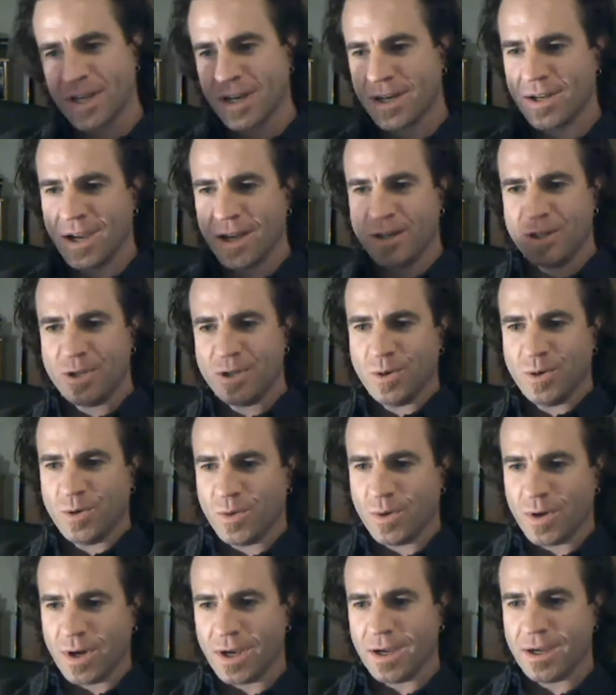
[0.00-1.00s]
I
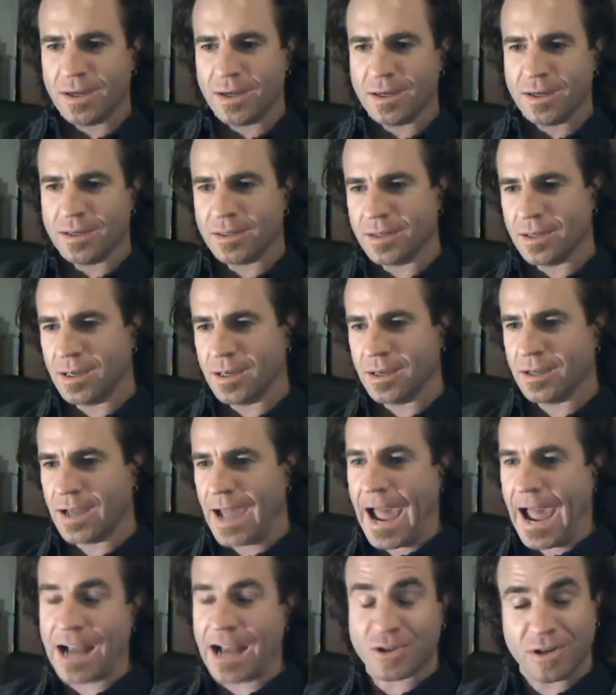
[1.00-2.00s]
do
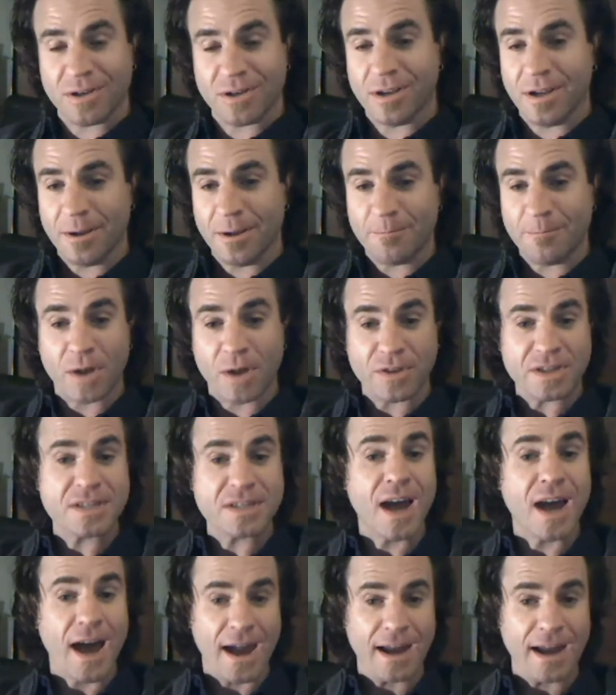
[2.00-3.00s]
act on the
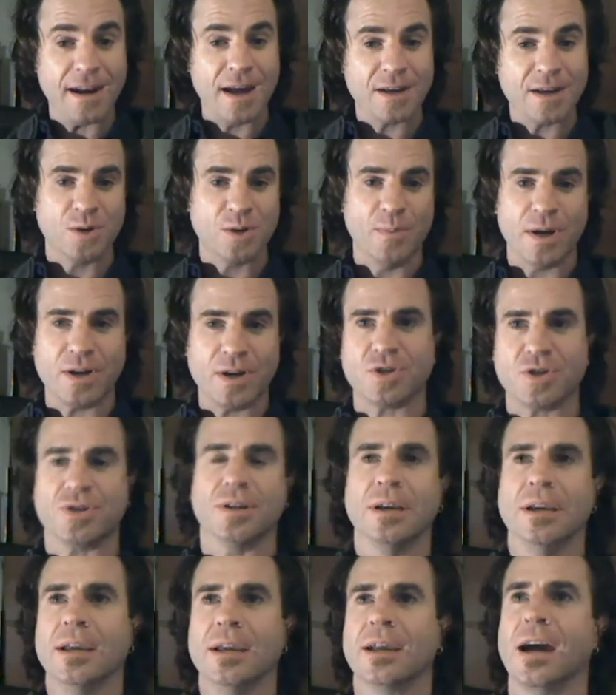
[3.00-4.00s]
side. Not so
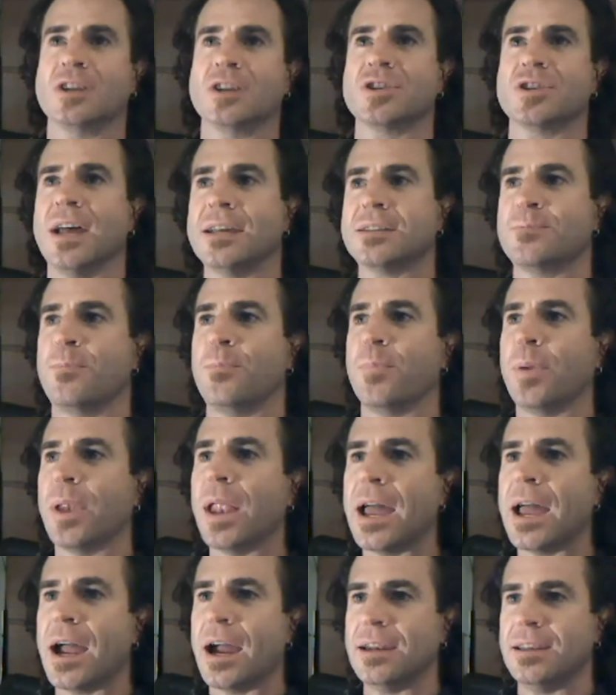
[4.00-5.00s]
much. Gosh, the last
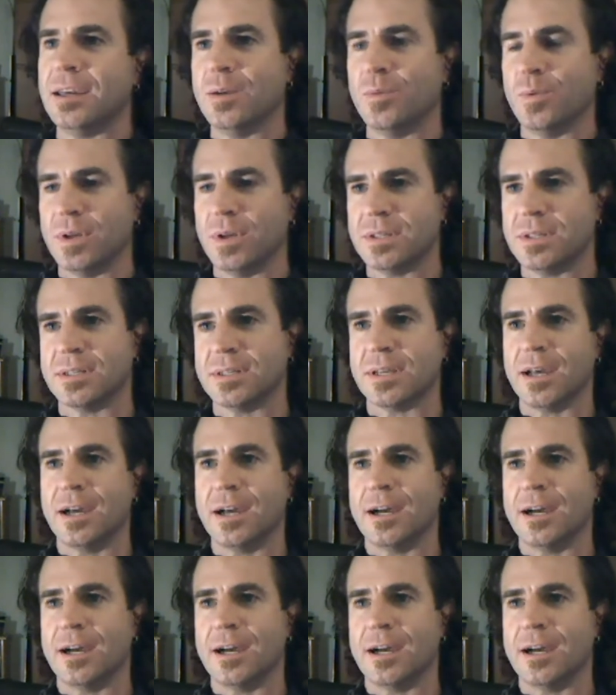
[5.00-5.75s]
play I did was